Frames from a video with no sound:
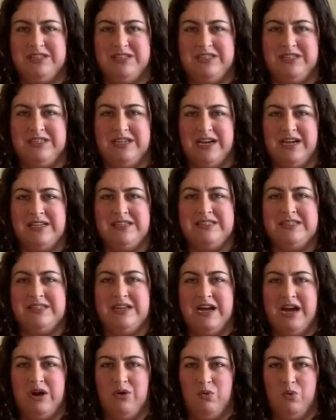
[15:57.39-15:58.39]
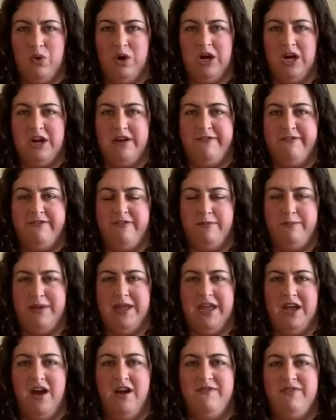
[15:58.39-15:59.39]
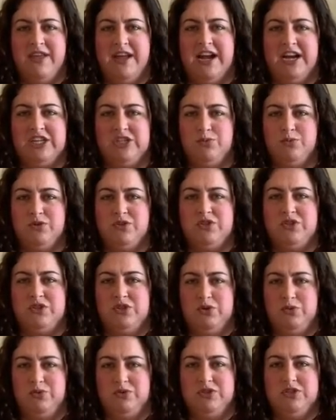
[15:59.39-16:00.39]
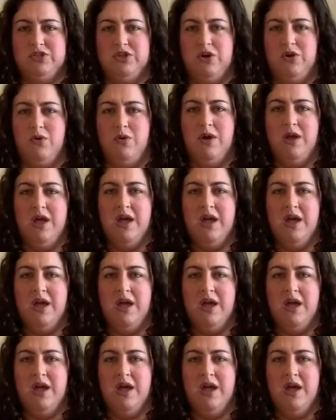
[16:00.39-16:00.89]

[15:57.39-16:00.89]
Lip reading: does not work for me of the actual suit. So